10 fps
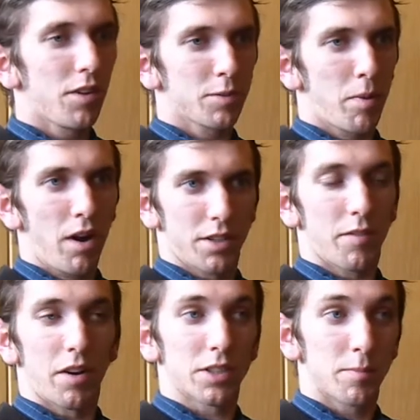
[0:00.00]
The first
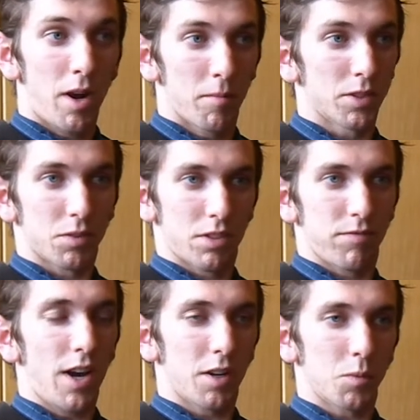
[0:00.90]
part of our experiment
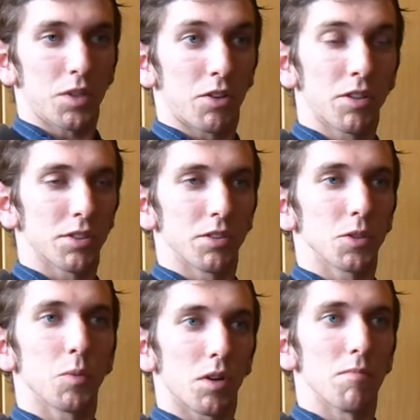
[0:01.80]
was to find out what the
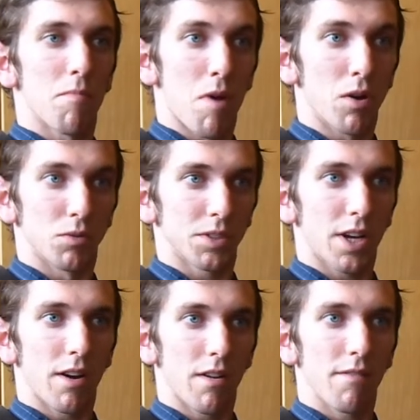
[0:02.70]
crystals were
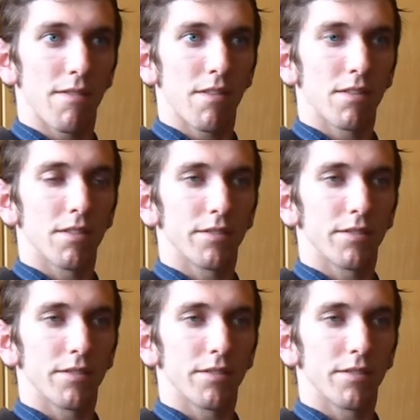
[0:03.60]
composed of.